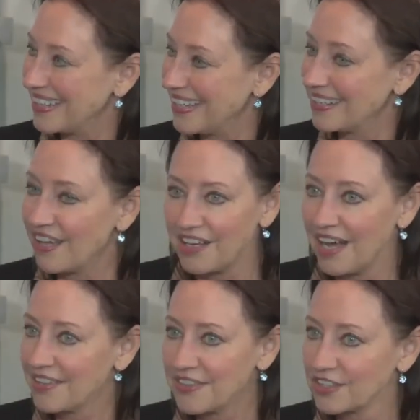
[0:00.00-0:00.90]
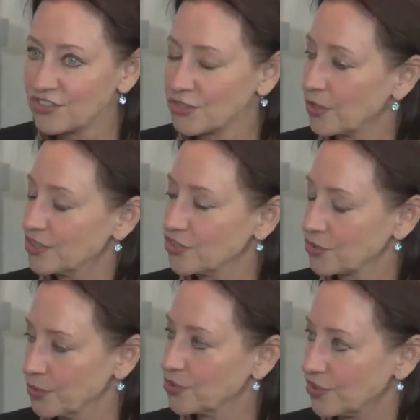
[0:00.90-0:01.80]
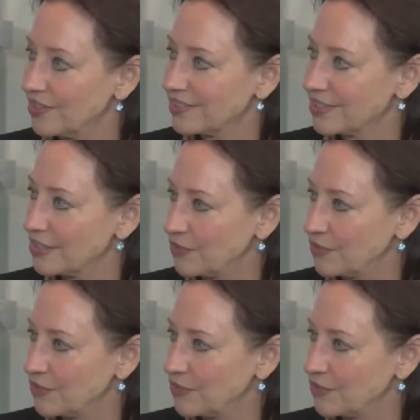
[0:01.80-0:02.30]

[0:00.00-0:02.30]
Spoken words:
and I think storage is crucial to the